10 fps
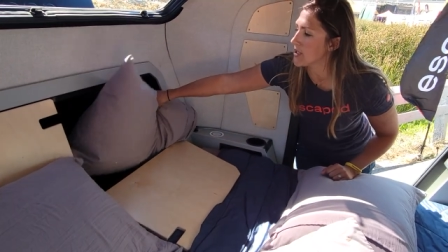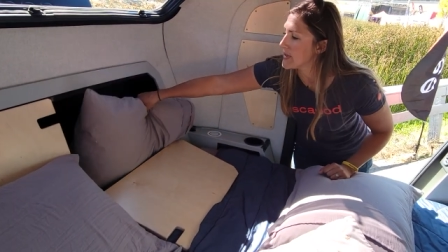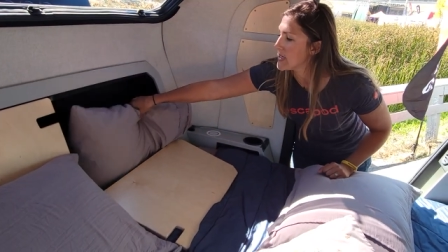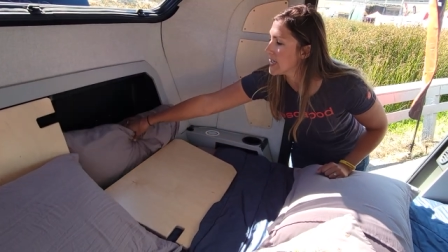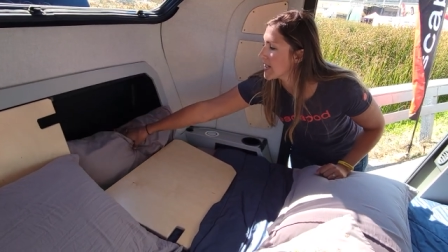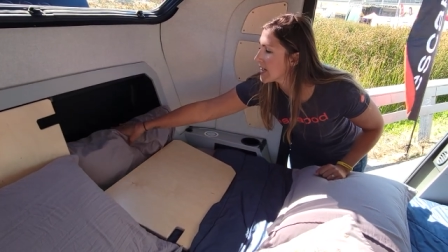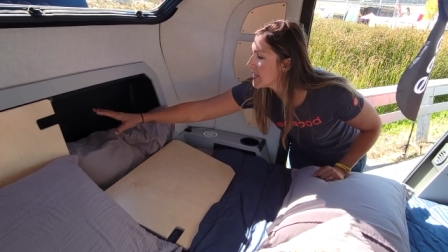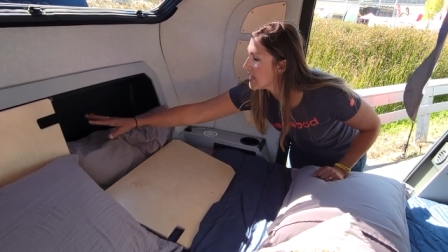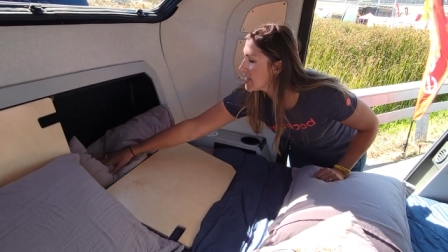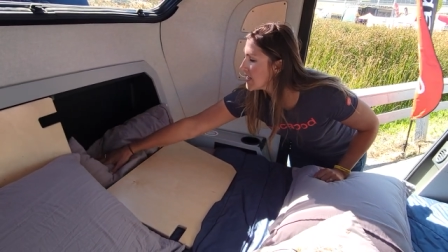in here
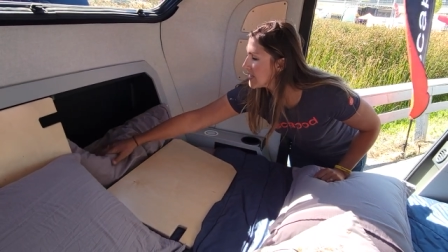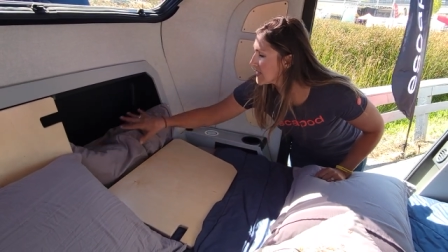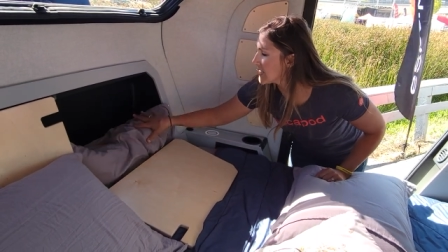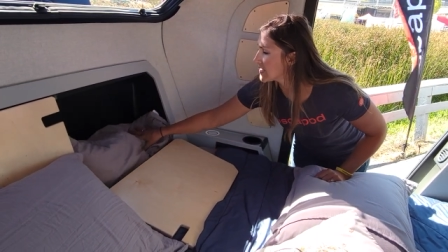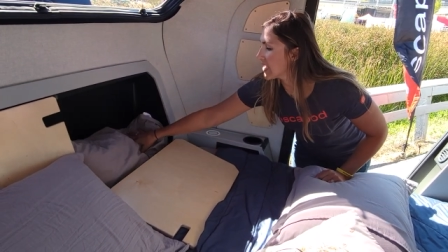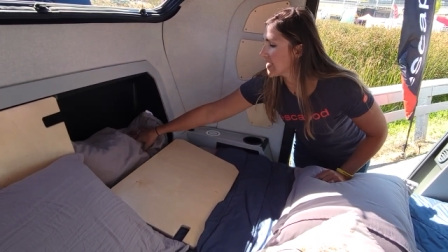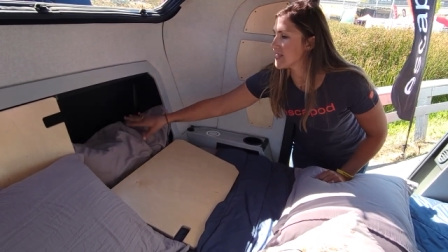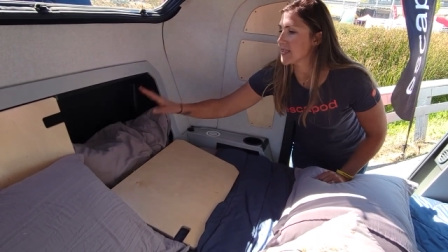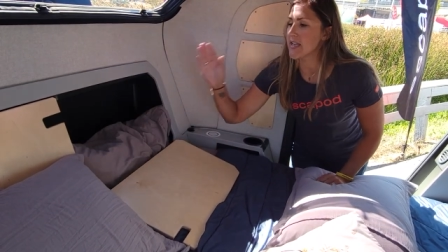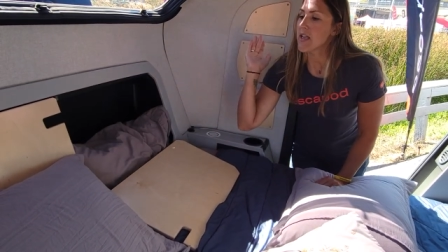sits
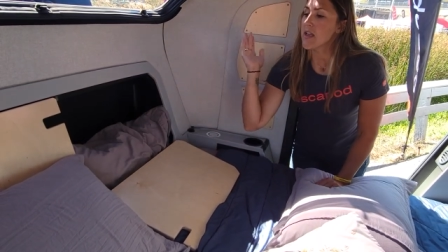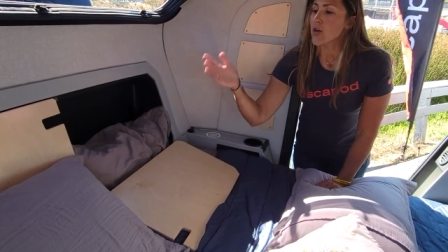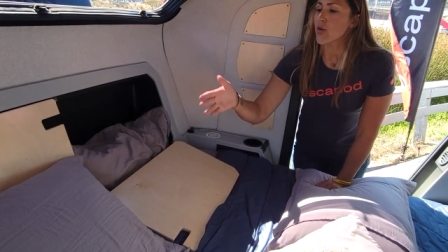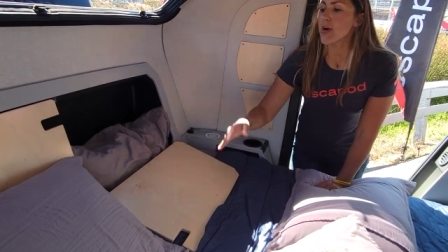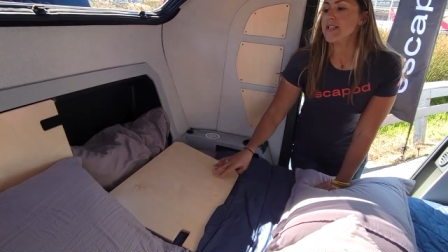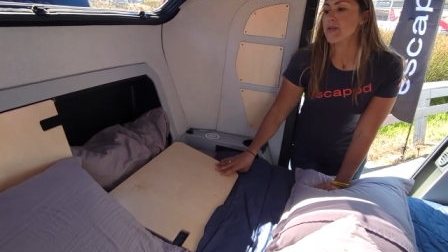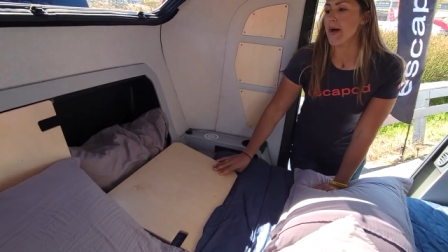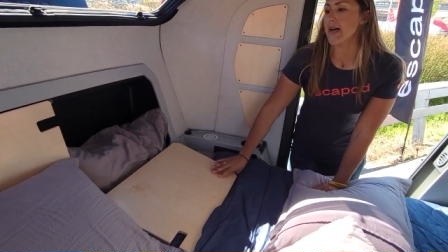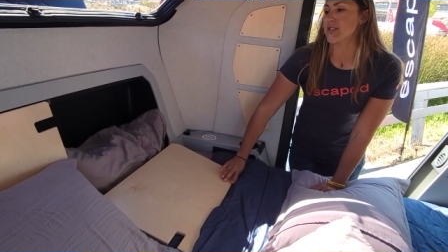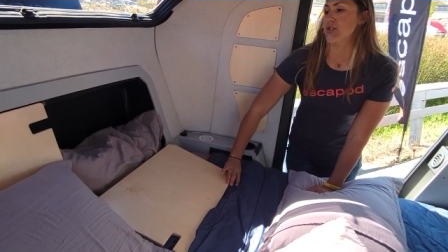nicely. Great
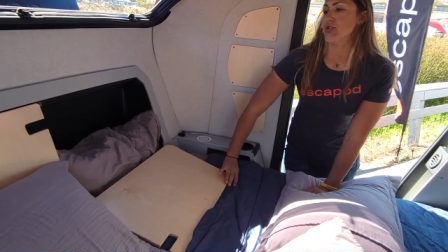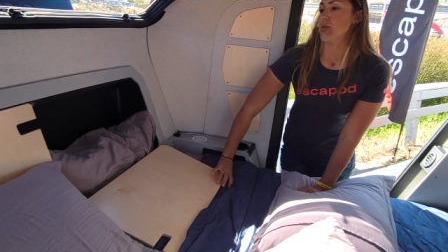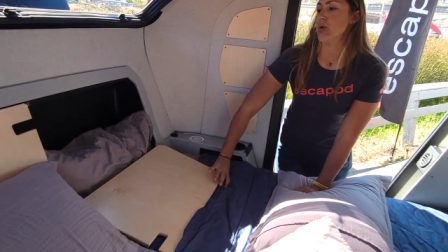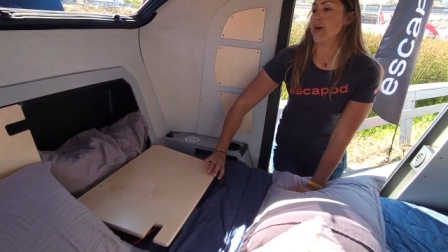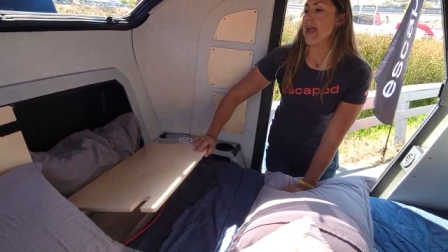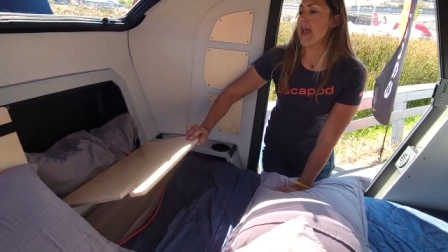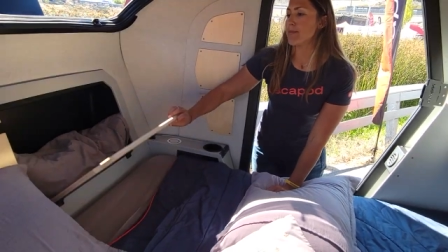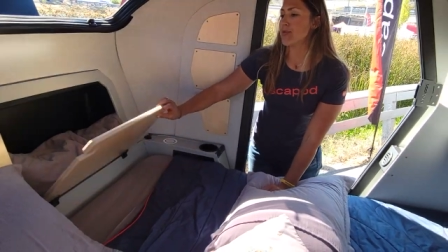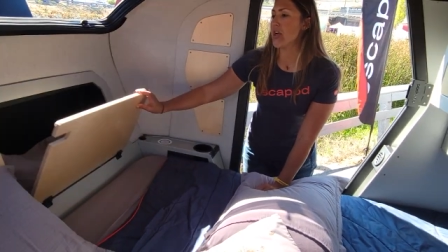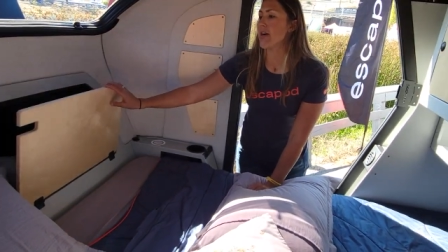spot to store
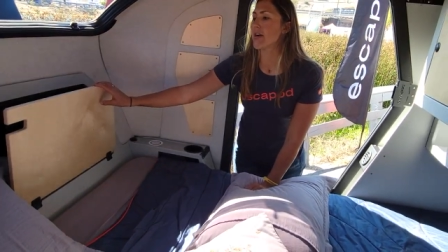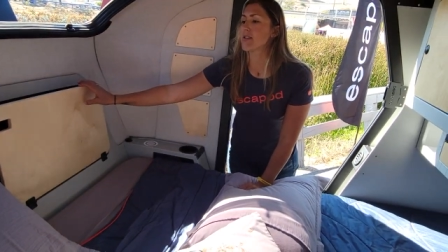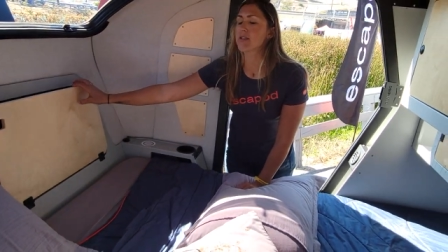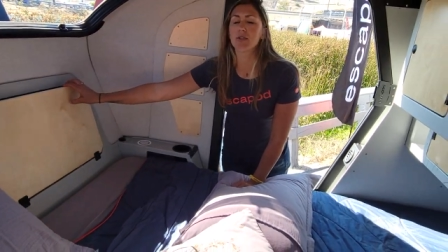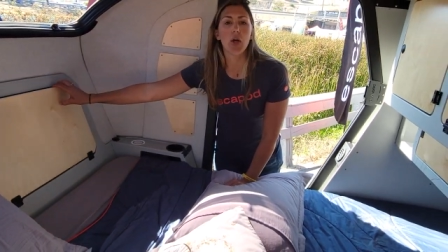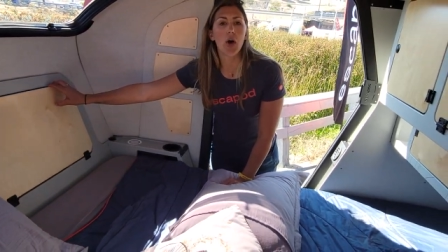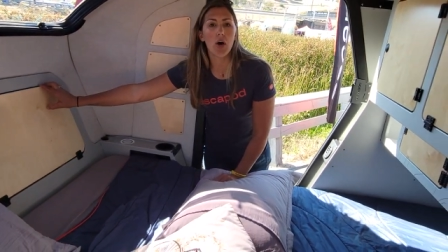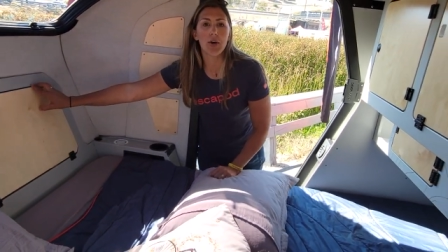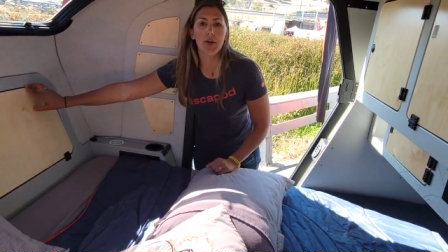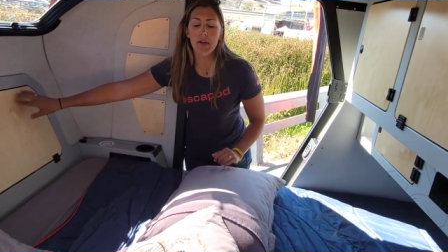camp chairs,
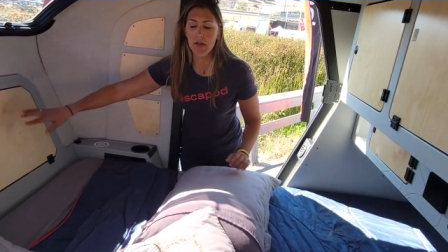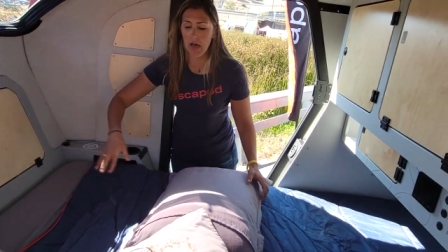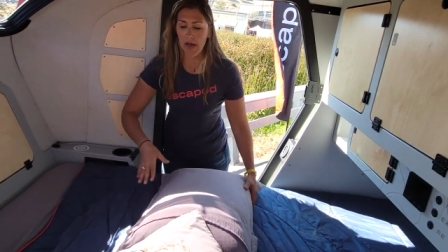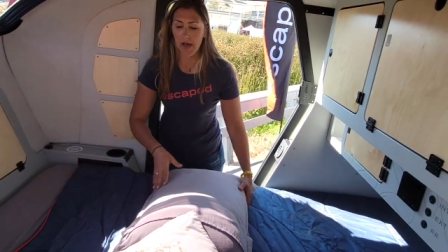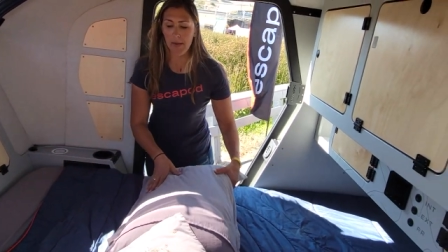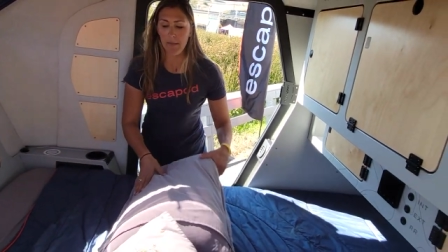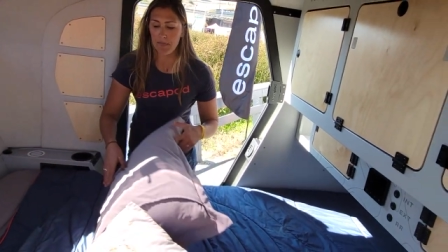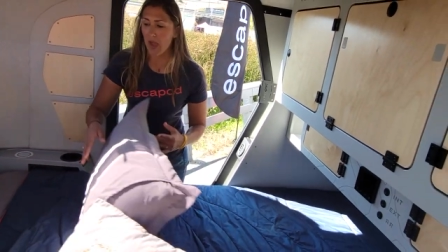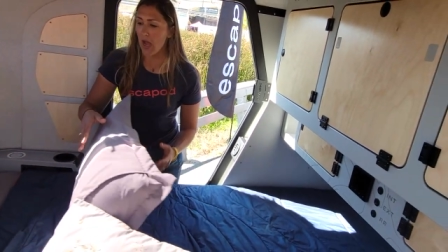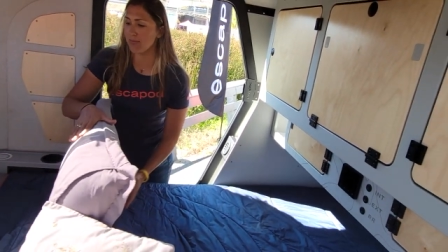long um,
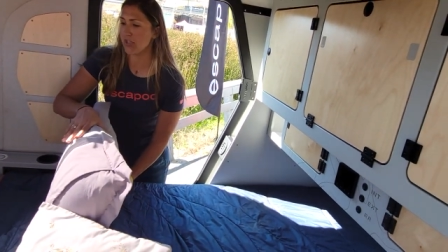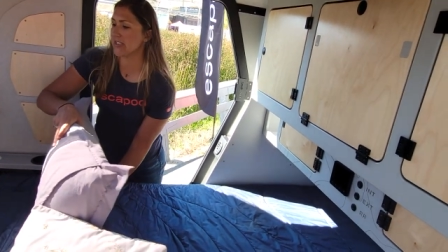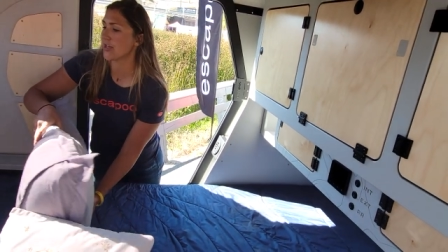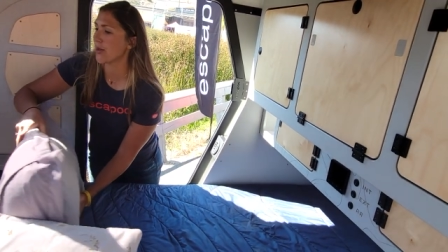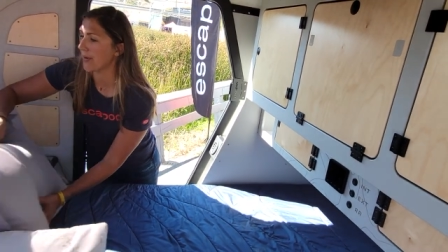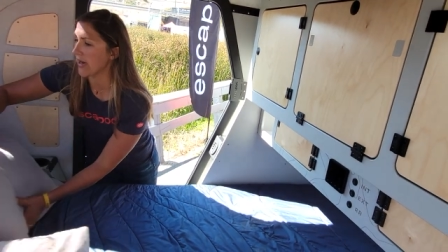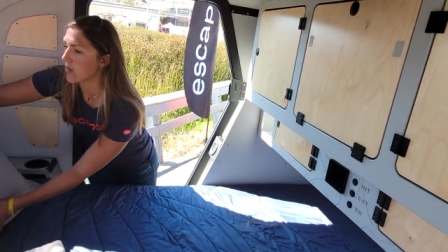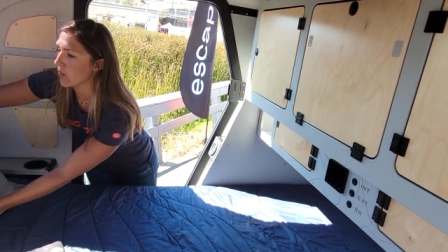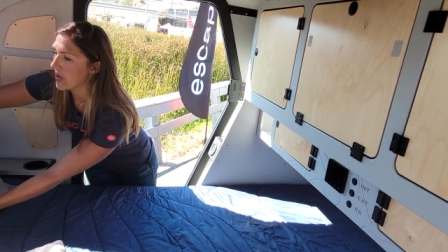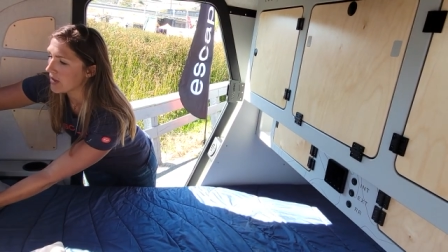objects that you're
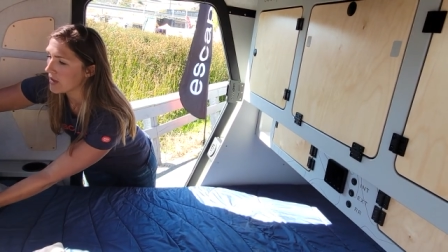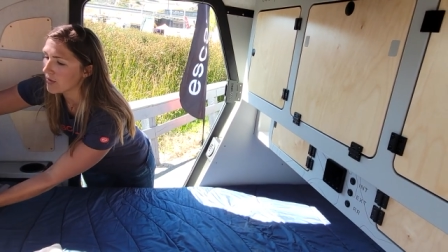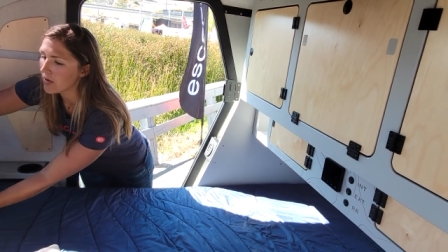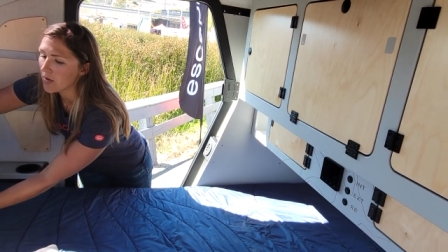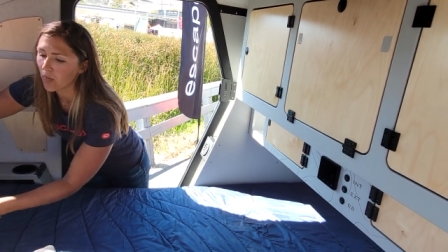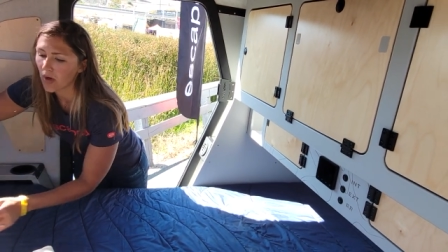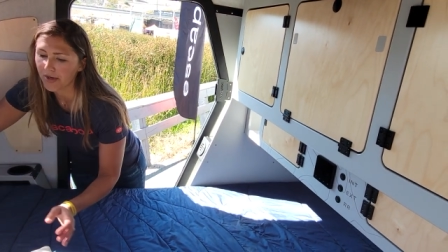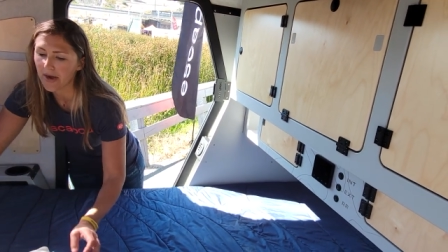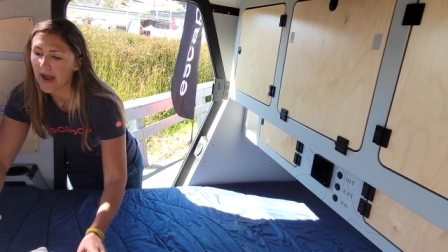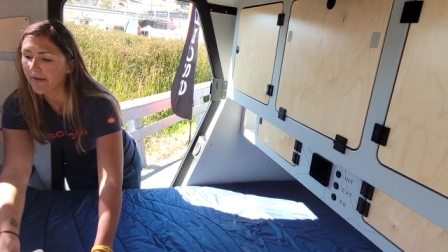bringing with you while
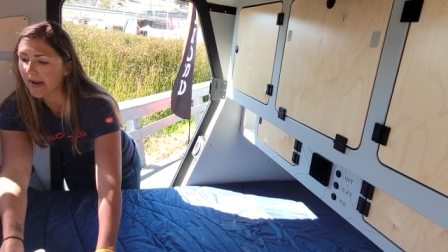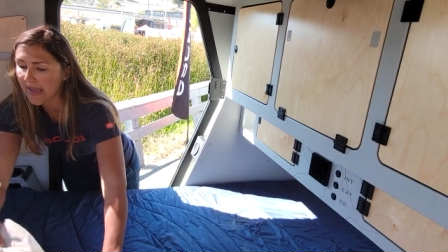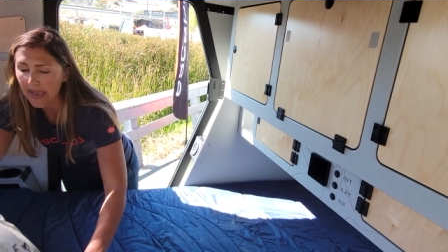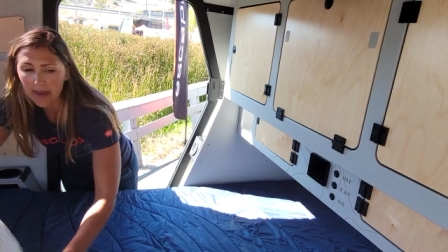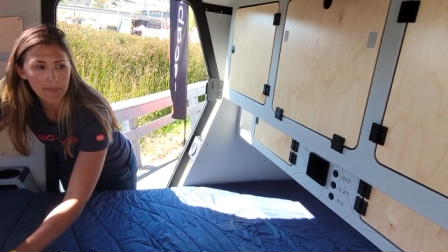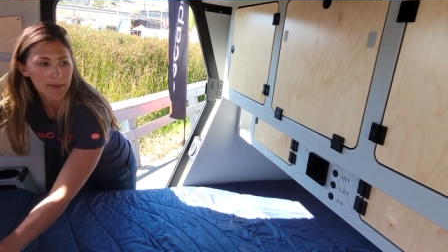you're out at camp.